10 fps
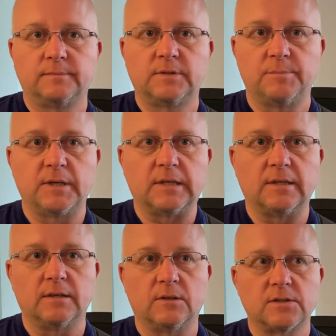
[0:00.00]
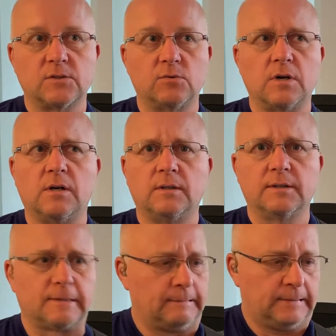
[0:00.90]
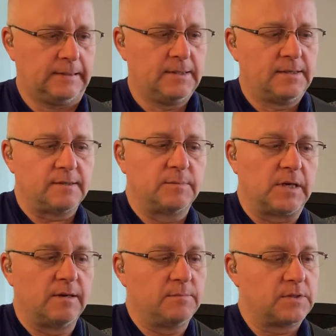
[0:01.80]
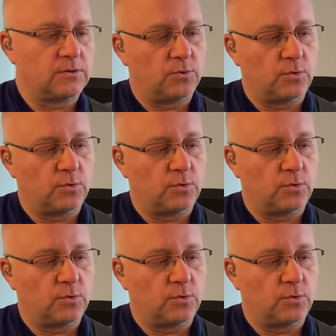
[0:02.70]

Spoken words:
typically also called sometimes. So